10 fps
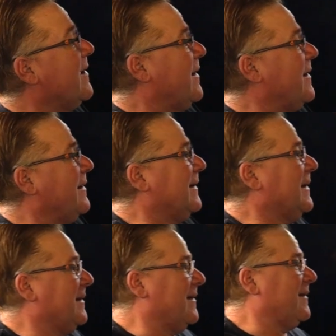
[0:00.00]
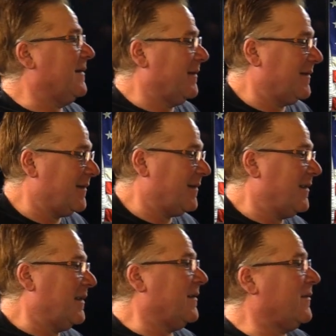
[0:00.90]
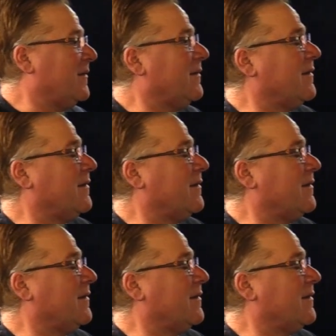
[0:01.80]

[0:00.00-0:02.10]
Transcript: One. Or Super One.